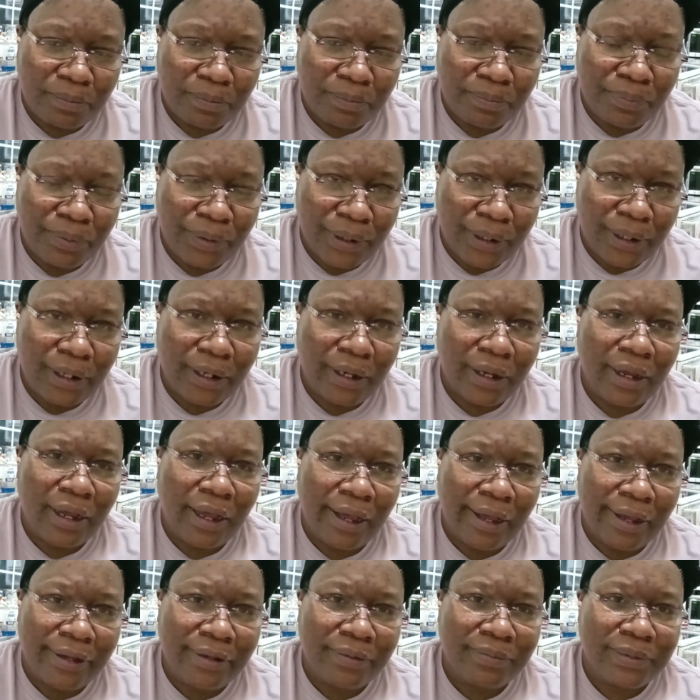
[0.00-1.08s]
But
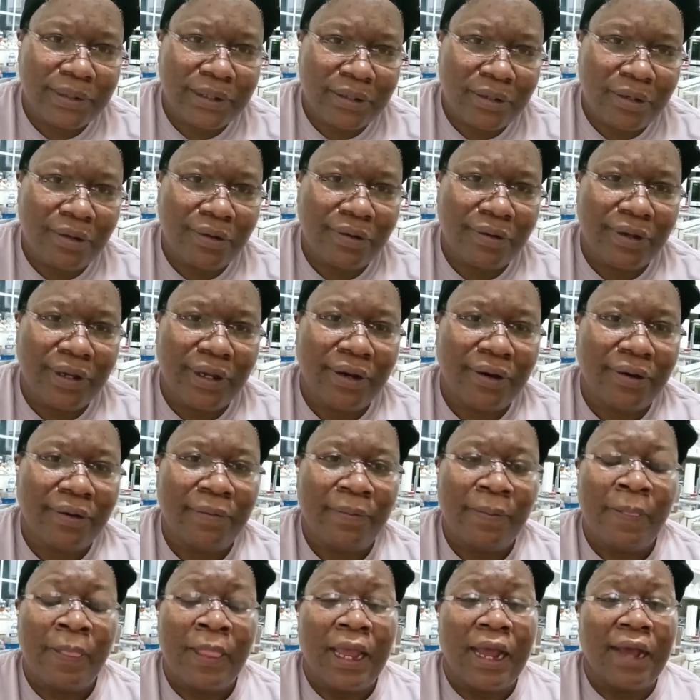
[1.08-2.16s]
I am still here.
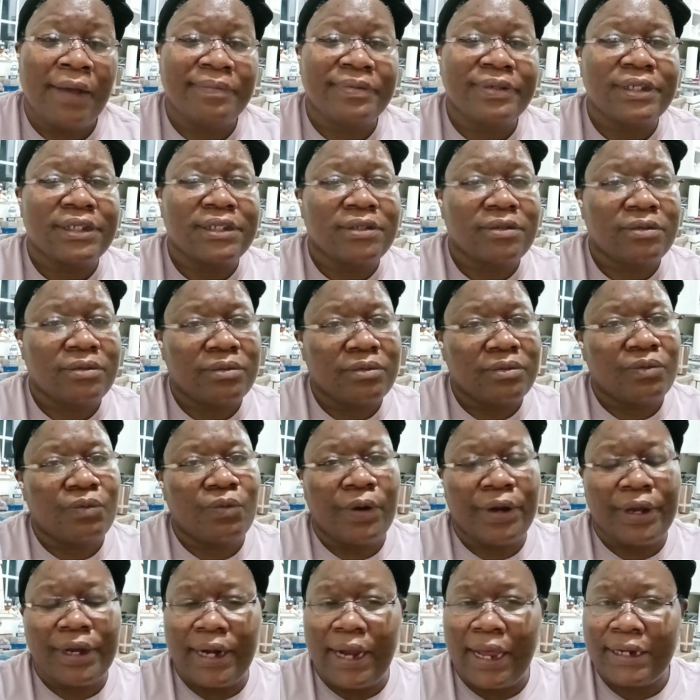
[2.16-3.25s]
I'm just
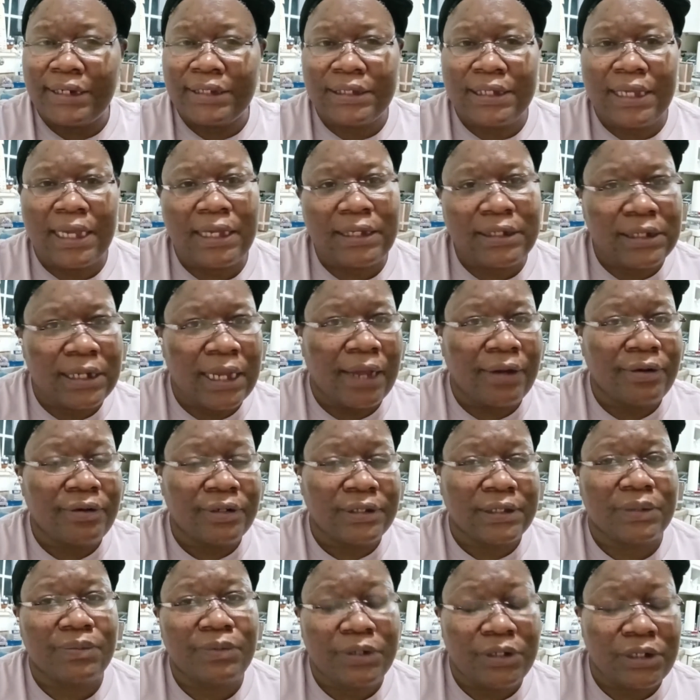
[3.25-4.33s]
working out a schedule, y'all know.
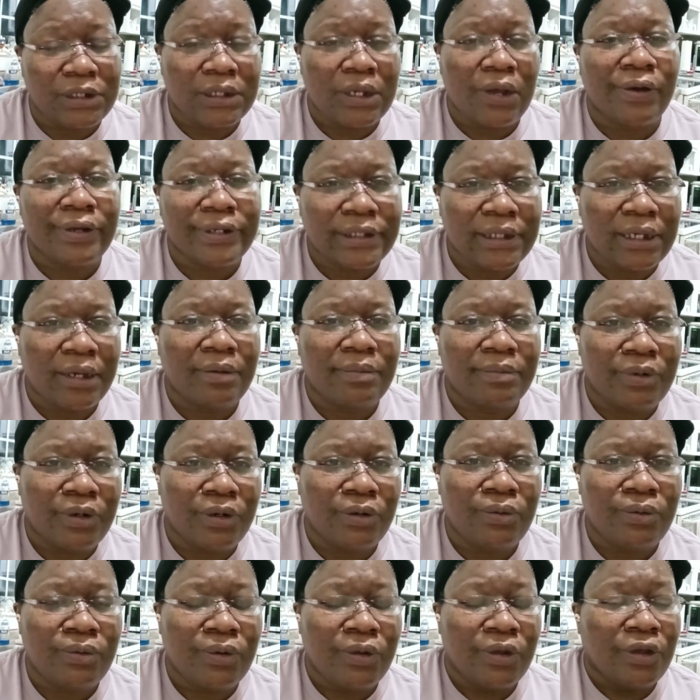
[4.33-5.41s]
So when you start something
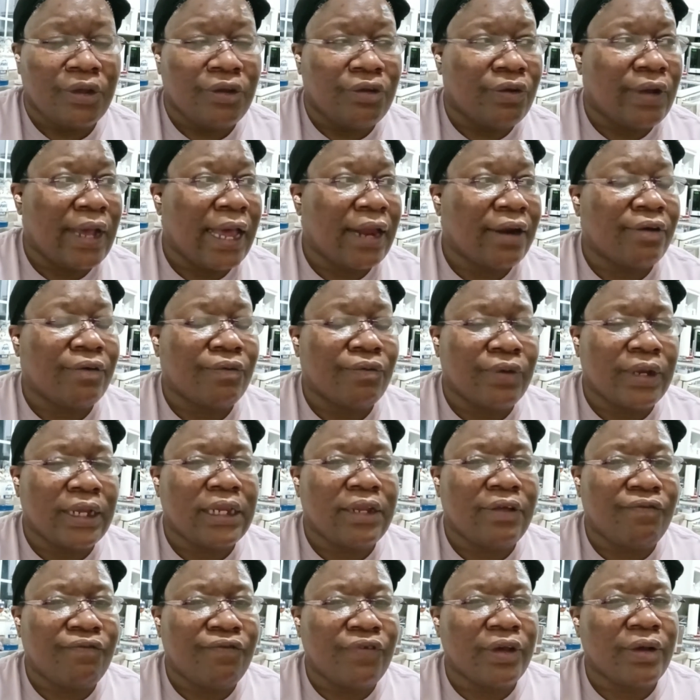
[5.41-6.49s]
new, you got to
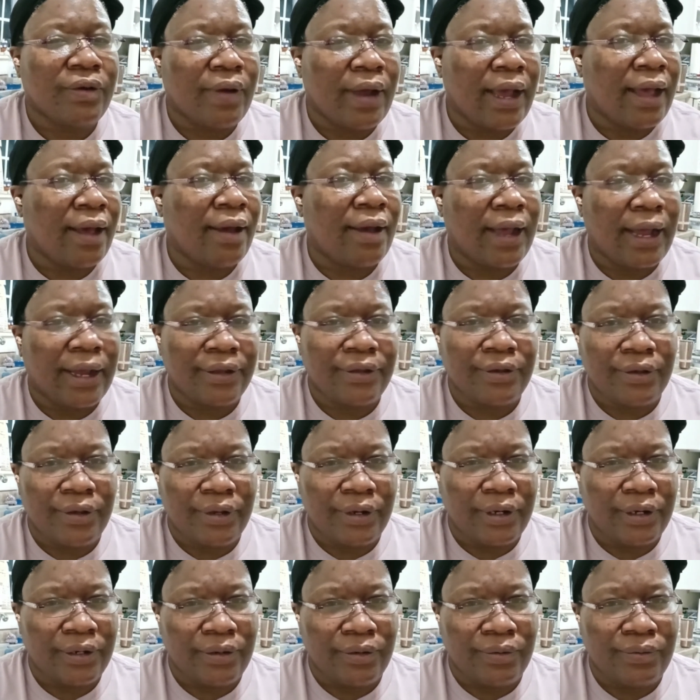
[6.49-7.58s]
really figure out how you're going
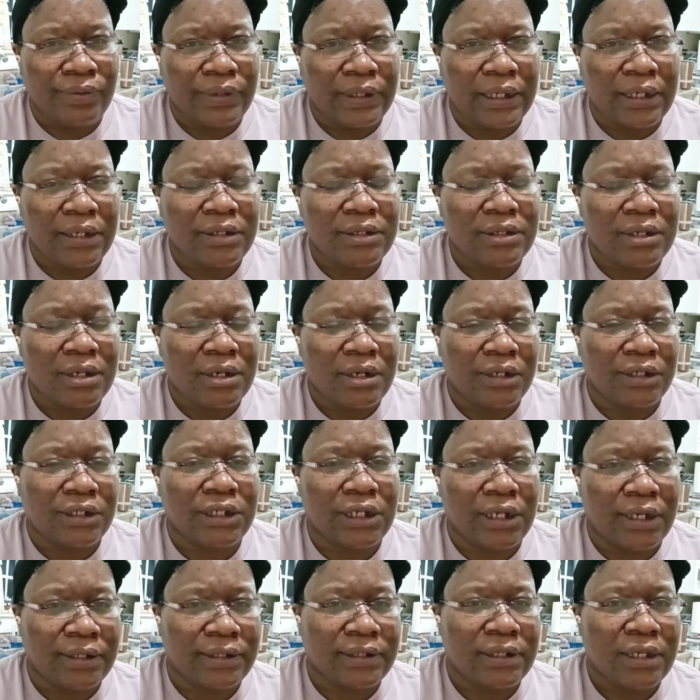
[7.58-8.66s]
to do things and
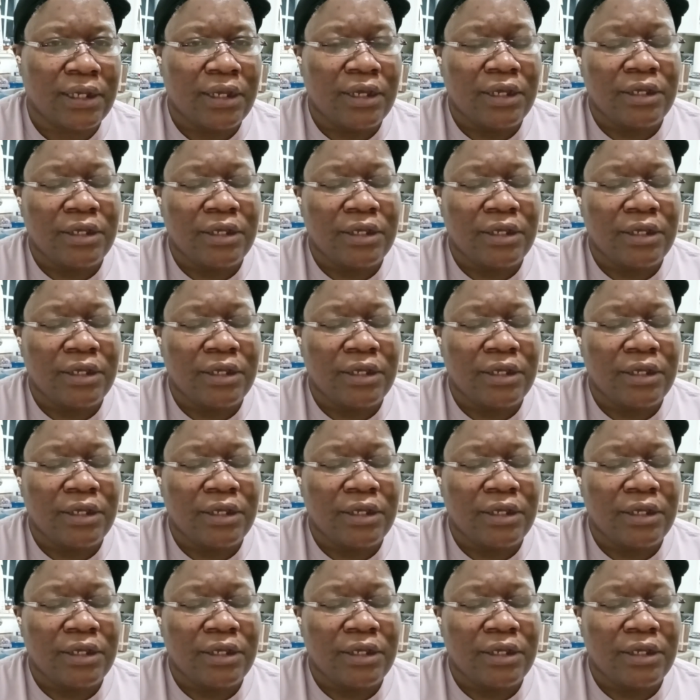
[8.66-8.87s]
adjust.